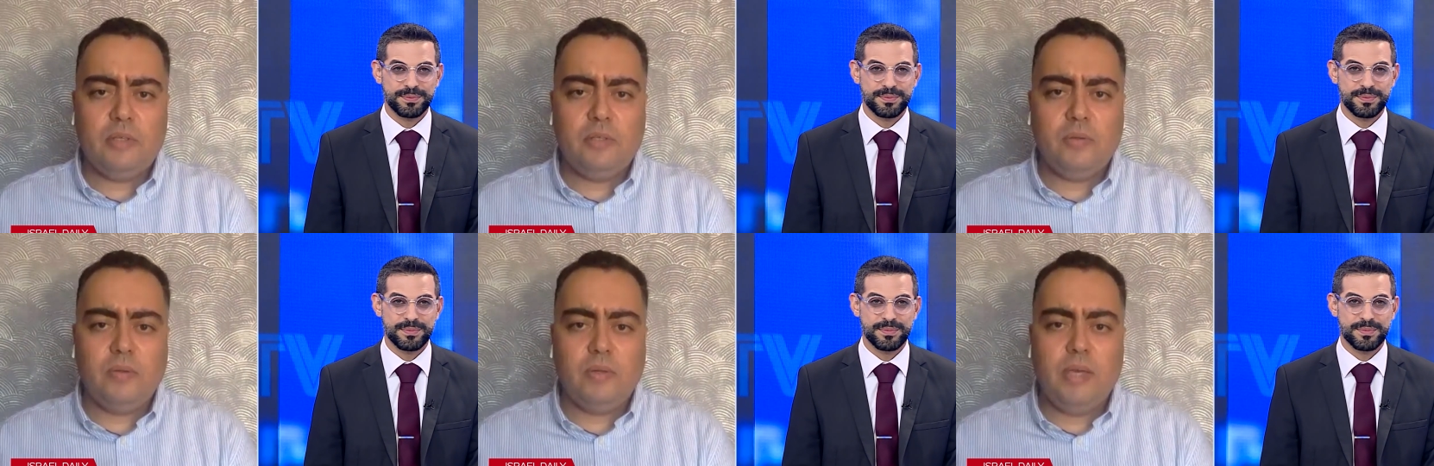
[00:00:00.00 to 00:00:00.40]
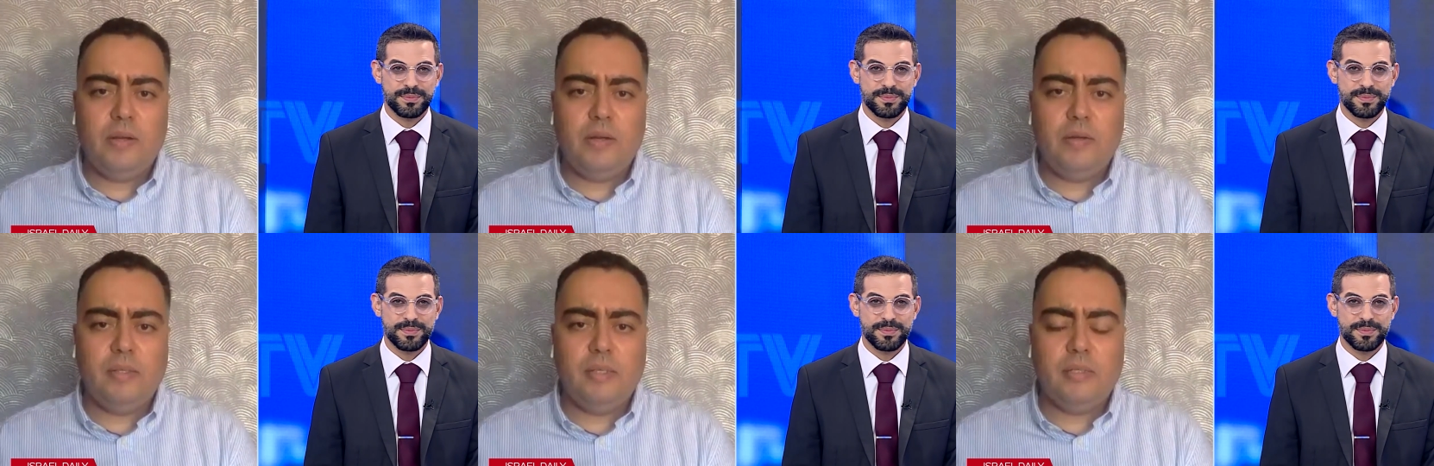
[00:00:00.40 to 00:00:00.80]
Speaker 1: Actually,
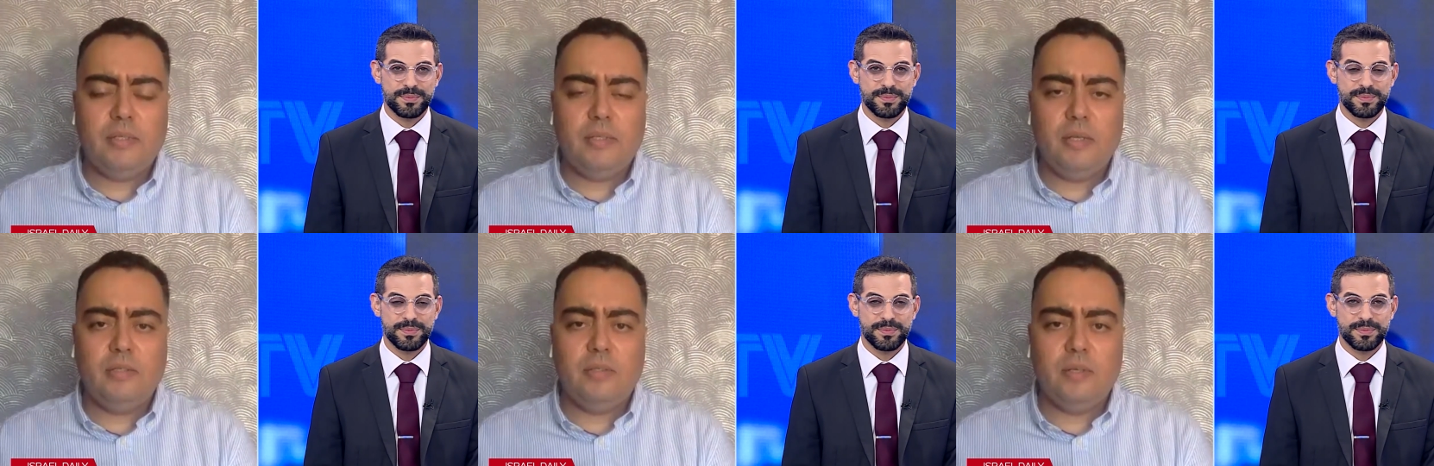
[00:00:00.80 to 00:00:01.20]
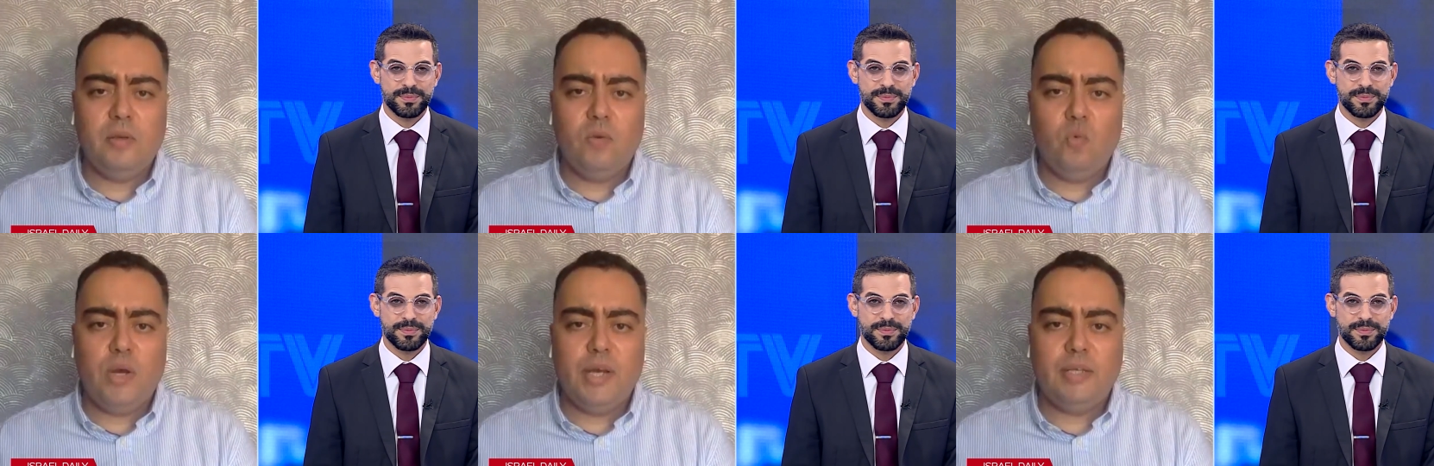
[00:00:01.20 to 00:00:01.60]
Aaron, it's not
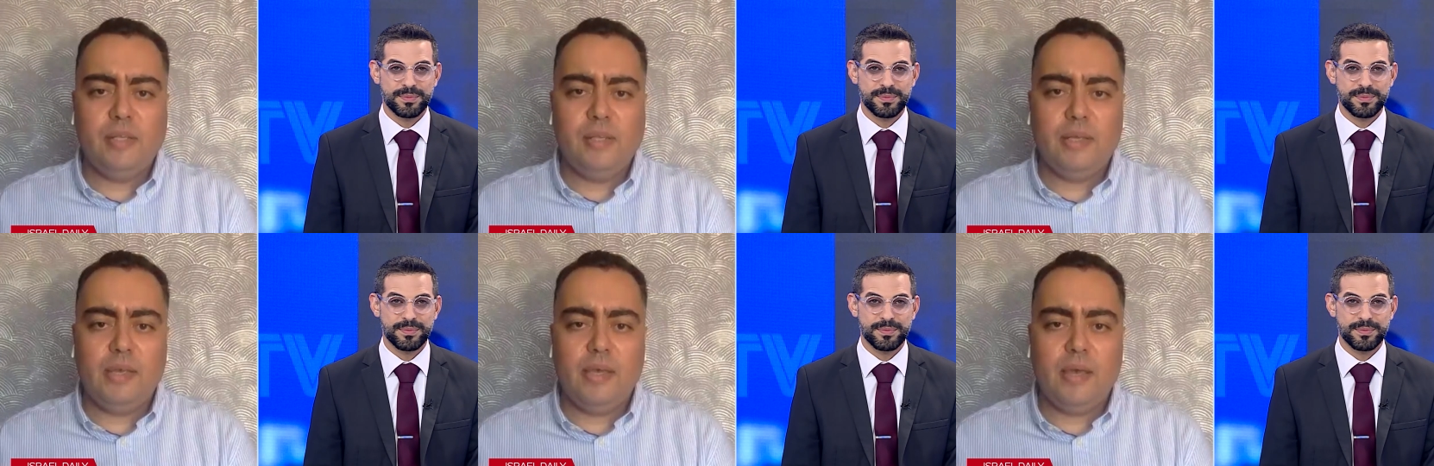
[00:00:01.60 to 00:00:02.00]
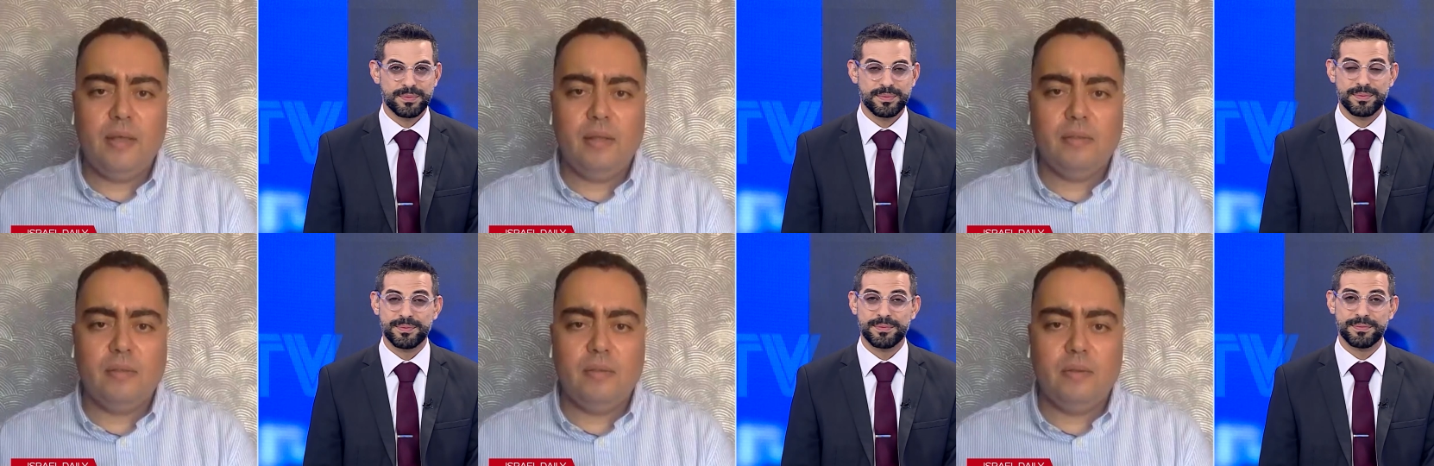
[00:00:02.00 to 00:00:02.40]
uh, widely
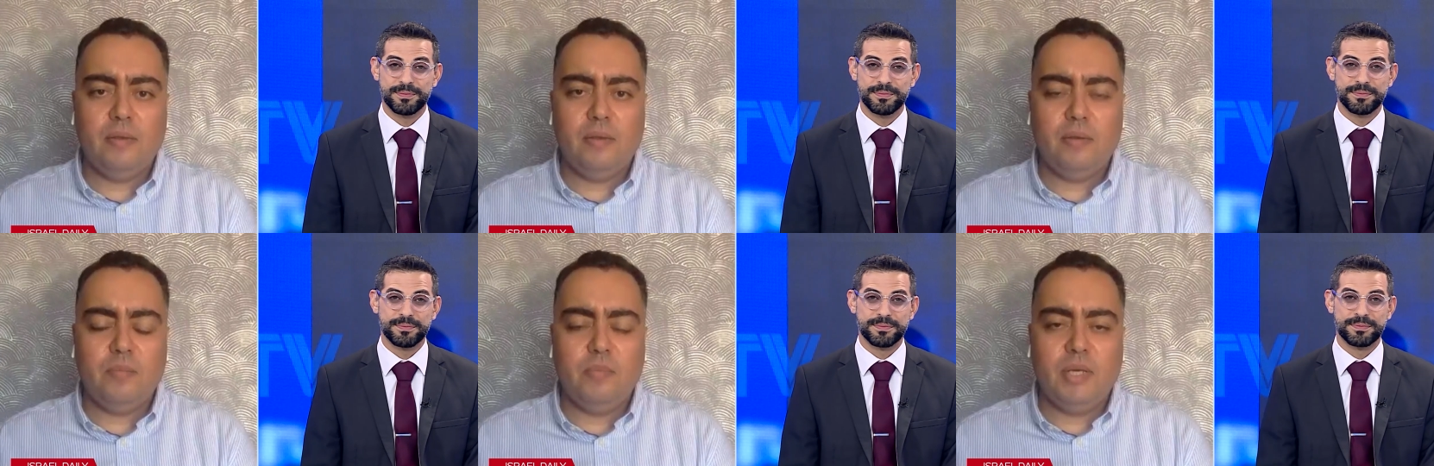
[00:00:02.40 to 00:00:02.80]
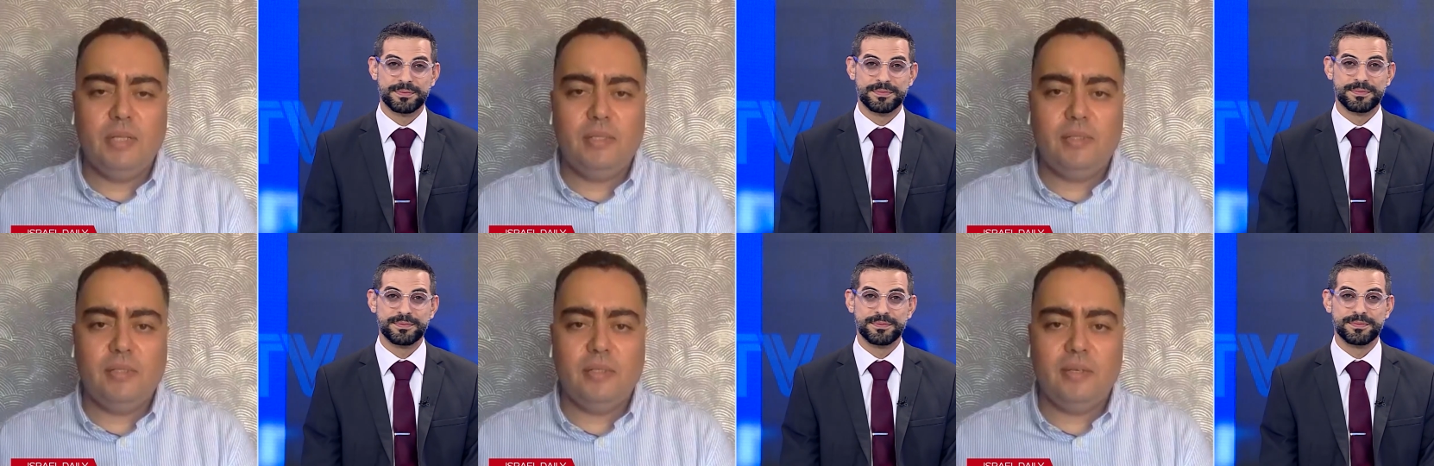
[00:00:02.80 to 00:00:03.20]
held, uh,
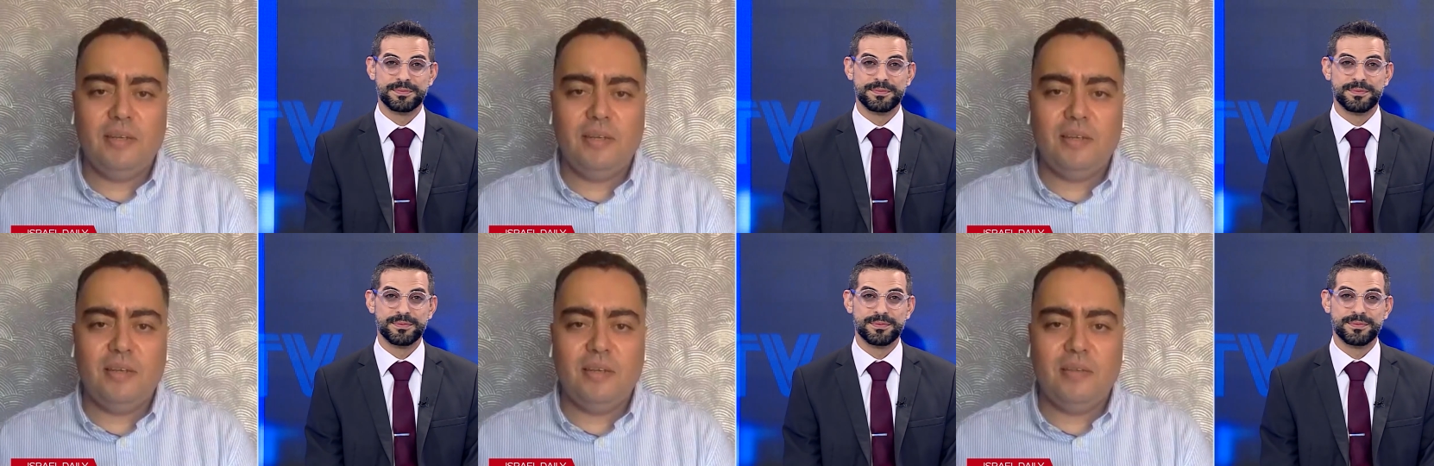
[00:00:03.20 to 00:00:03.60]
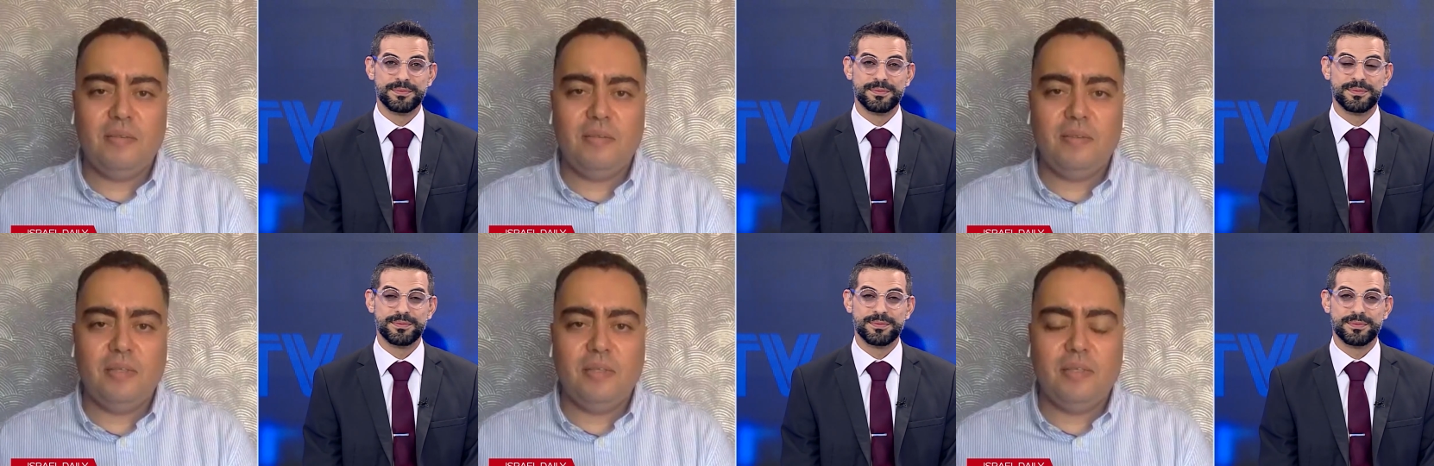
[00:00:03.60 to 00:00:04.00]
but uh,
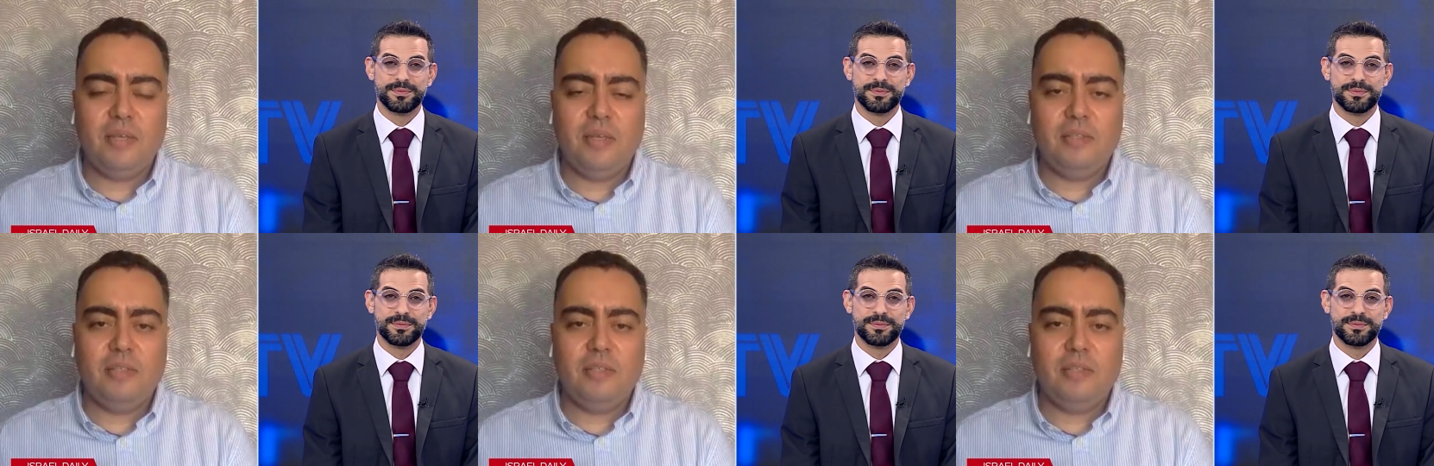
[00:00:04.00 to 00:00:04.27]
the